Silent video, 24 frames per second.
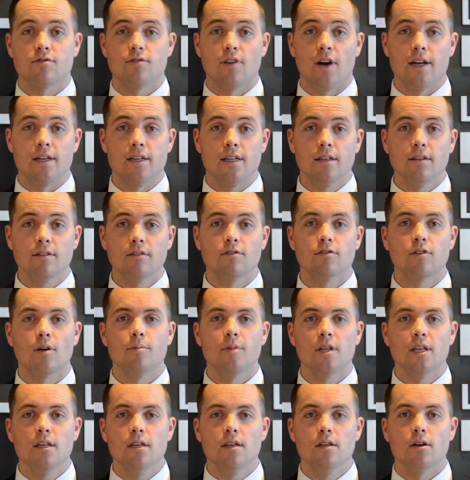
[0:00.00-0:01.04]
finding from
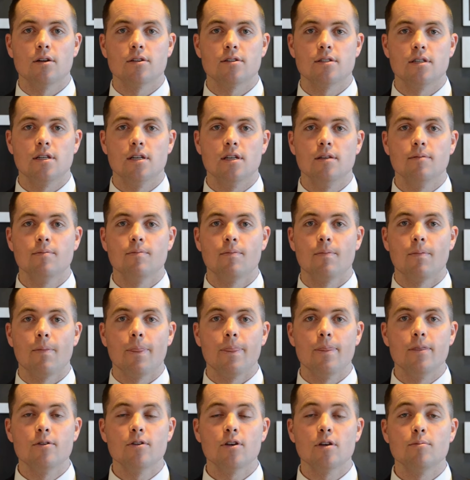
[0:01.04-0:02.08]
the EEOC,
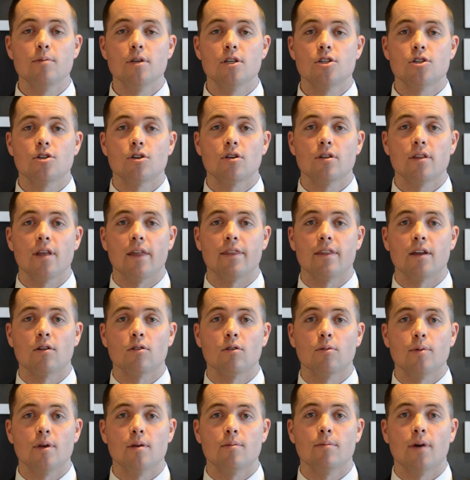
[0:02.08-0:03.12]
you can be sure that there will
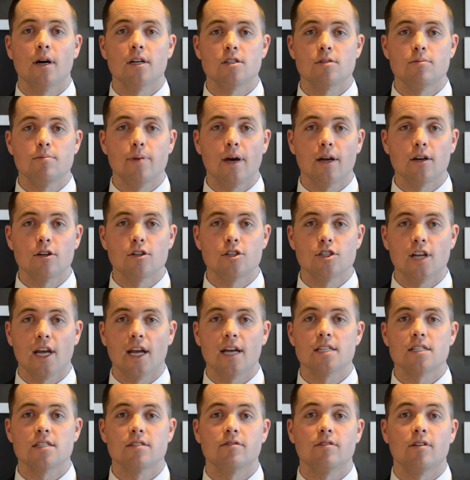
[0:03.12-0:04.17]
be a much better
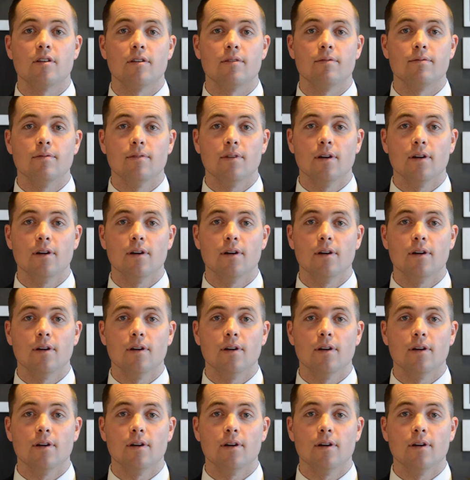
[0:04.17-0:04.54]
chance of a